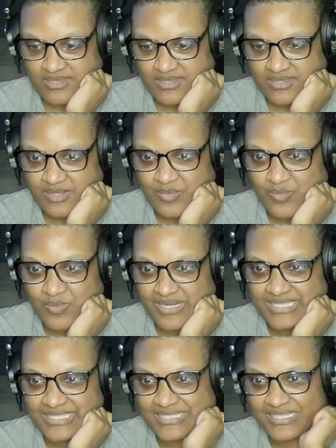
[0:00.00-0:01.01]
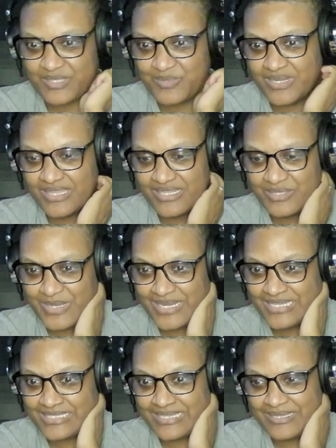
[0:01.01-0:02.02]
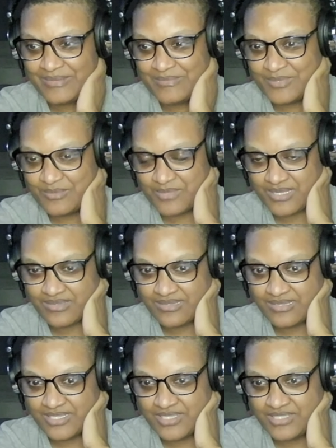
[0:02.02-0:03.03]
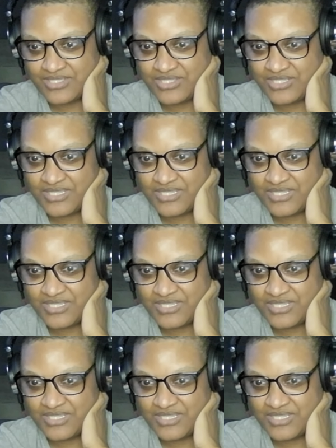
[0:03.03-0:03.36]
Like, what is this? What are they doing to him? Oh my gosh.